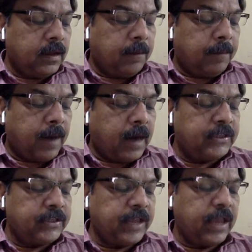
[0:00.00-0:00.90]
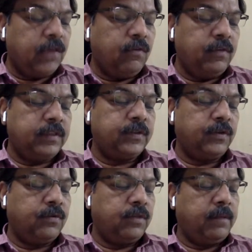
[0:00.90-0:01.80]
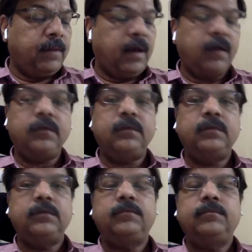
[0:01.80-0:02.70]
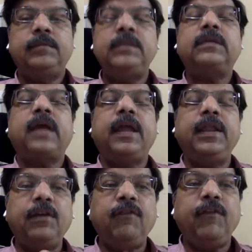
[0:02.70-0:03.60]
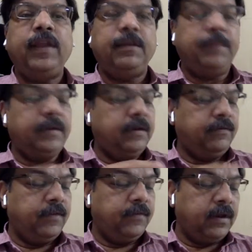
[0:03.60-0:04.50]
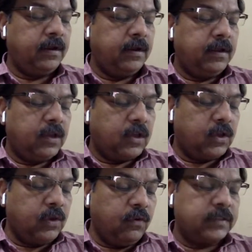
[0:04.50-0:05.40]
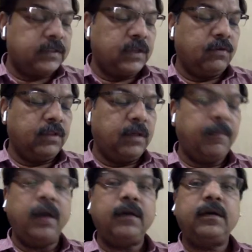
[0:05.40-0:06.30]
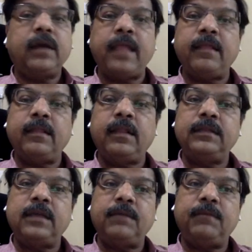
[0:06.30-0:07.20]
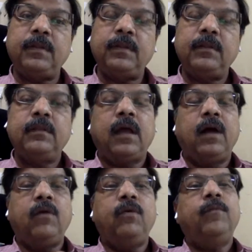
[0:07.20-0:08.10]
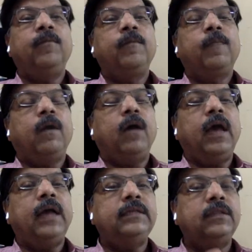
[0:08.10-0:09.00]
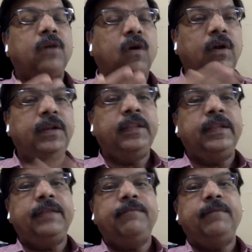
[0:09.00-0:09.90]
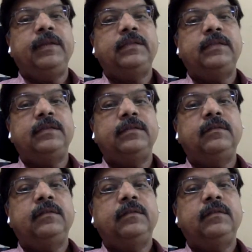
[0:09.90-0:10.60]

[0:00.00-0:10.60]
marsh ague with cinchona bark means kind of intermittent fever cured with cinchona bark. Another example. How as an alternative medicine,